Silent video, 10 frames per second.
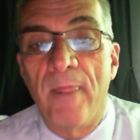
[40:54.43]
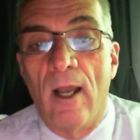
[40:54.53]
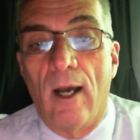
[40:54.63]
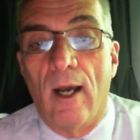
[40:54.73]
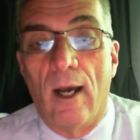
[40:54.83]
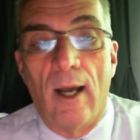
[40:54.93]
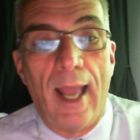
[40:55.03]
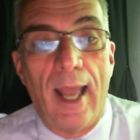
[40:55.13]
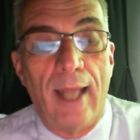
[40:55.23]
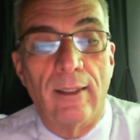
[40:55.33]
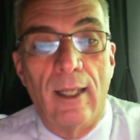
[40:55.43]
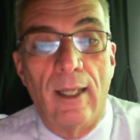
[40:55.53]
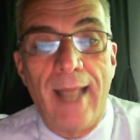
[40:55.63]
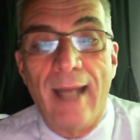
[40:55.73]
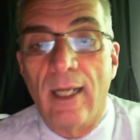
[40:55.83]
Uh, and uh,
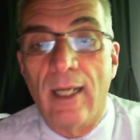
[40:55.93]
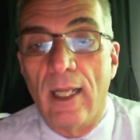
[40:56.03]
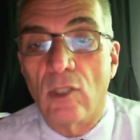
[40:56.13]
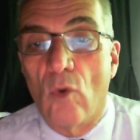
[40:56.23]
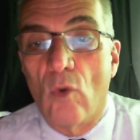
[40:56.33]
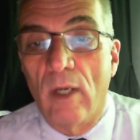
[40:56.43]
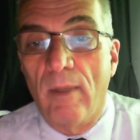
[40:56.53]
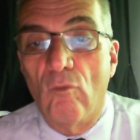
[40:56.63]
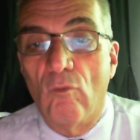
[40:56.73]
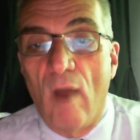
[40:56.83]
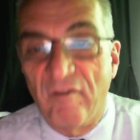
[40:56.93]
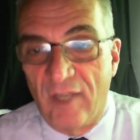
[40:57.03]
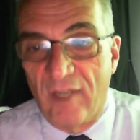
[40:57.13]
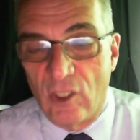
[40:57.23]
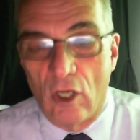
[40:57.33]
that is going to be
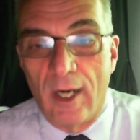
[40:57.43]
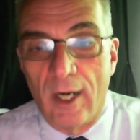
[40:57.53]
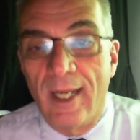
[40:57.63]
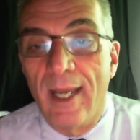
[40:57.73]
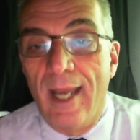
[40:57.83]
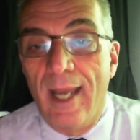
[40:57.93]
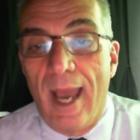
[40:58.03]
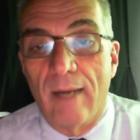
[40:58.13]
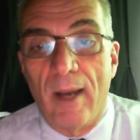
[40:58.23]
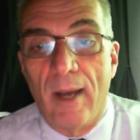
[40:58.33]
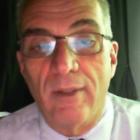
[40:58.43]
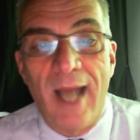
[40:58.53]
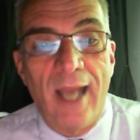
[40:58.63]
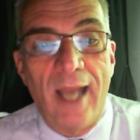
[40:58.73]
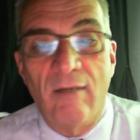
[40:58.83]
roughly starting at about
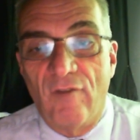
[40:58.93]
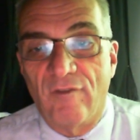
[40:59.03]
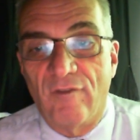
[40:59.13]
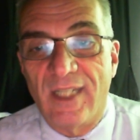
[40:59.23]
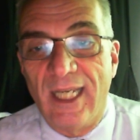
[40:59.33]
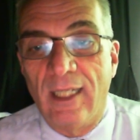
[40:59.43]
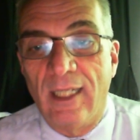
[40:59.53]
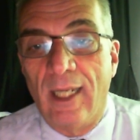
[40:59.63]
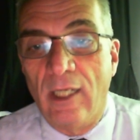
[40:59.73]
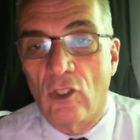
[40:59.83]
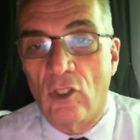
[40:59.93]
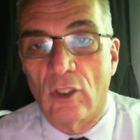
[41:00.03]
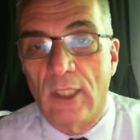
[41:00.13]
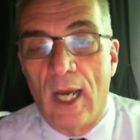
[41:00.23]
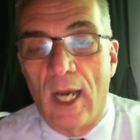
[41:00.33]
nine fifteen Eastern
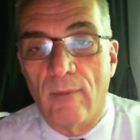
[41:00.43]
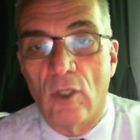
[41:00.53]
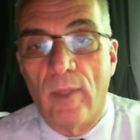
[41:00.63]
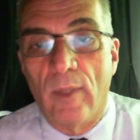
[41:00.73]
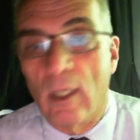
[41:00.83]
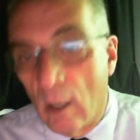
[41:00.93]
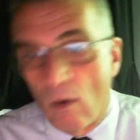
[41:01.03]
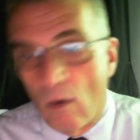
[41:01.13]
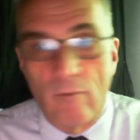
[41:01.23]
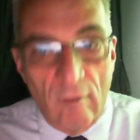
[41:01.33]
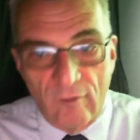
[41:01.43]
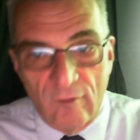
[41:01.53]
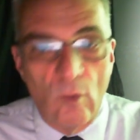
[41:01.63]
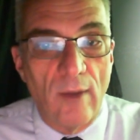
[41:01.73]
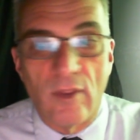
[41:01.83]
time, so we can go over a
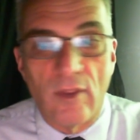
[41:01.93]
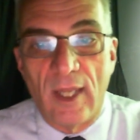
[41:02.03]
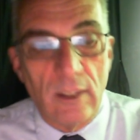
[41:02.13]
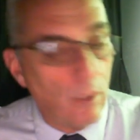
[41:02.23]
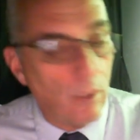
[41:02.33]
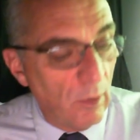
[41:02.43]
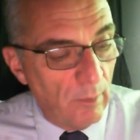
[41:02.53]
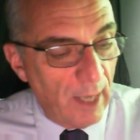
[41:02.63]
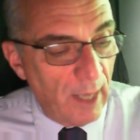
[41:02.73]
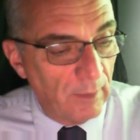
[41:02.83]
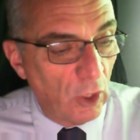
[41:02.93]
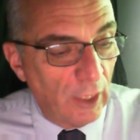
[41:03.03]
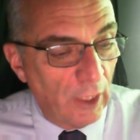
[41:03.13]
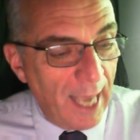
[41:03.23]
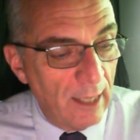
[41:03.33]
few other things that we will be able to
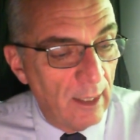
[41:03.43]
look at